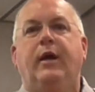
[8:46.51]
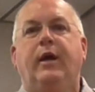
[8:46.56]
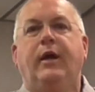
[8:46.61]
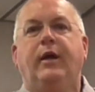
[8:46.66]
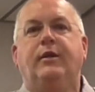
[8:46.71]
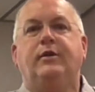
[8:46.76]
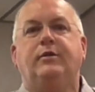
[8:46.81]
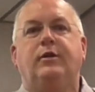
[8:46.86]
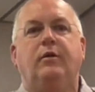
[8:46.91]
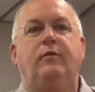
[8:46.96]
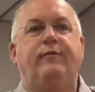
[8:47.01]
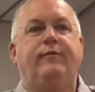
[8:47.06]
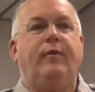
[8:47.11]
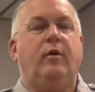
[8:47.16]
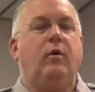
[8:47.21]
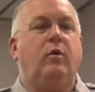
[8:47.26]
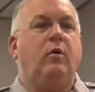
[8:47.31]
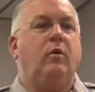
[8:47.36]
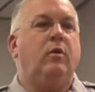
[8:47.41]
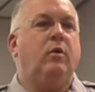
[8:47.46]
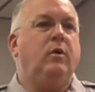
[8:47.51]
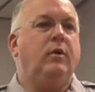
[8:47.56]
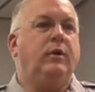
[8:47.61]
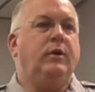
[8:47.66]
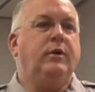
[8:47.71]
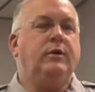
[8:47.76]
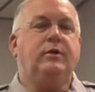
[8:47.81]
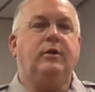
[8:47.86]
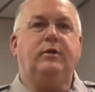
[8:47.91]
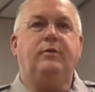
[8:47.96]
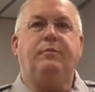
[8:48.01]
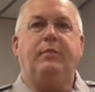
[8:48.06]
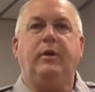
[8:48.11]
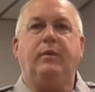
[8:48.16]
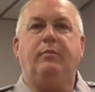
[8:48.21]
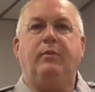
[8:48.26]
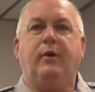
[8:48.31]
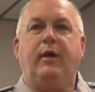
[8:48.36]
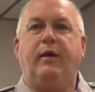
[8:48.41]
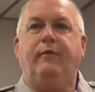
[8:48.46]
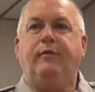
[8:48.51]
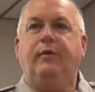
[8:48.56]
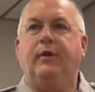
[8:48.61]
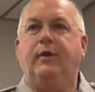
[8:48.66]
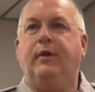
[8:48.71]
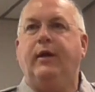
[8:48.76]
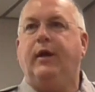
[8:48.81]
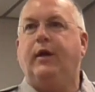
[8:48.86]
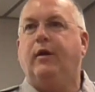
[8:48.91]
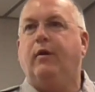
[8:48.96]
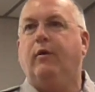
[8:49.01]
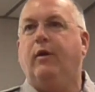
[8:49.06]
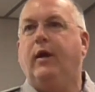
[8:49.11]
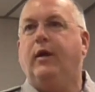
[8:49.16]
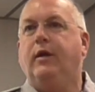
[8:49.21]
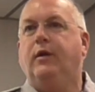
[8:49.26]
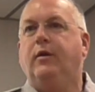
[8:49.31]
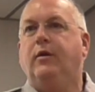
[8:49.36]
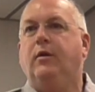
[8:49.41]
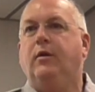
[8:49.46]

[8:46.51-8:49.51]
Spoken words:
And so far, these people have done that great.